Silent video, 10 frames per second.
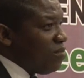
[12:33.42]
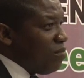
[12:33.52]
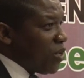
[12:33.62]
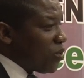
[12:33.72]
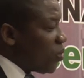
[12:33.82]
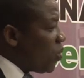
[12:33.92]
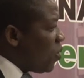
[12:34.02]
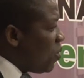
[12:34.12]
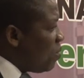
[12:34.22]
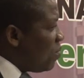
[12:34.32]
but
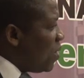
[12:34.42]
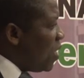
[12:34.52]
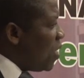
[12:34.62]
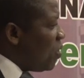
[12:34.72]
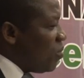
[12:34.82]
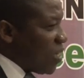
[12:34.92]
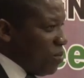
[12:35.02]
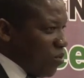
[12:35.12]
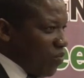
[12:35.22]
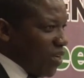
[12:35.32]
also we
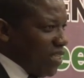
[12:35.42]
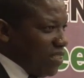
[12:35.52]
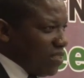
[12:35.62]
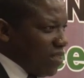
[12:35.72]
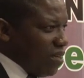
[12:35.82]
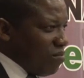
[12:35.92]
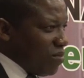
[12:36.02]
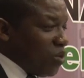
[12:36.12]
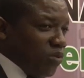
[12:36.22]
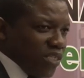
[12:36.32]
can provide a
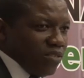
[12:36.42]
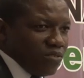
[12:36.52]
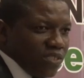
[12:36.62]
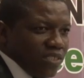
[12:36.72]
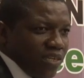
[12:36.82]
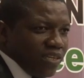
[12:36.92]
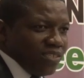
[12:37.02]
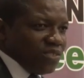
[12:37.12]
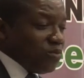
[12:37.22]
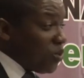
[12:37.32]
good entry,
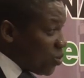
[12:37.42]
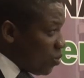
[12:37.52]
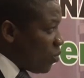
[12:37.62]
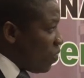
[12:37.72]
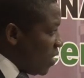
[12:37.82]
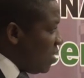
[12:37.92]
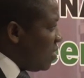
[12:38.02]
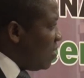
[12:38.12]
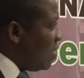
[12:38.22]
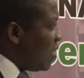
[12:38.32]
and we also provide
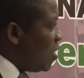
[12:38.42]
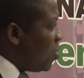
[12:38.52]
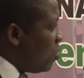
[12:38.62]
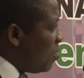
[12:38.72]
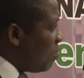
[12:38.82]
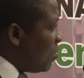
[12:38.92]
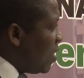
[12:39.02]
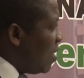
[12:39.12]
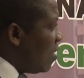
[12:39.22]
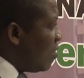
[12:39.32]
international
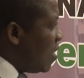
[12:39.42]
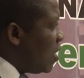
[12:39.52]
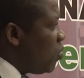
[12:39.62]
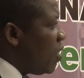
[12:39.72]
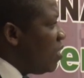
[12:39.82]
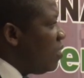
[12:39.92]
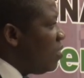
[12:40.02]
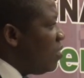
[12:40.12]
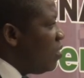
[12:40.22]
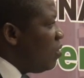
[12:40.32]
gateway
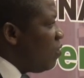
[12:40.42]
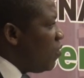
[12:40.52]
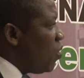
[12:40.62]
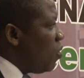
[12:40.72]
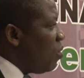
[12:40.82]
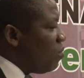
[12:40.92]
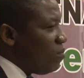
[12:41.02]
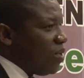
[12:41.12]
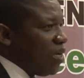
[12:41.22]
for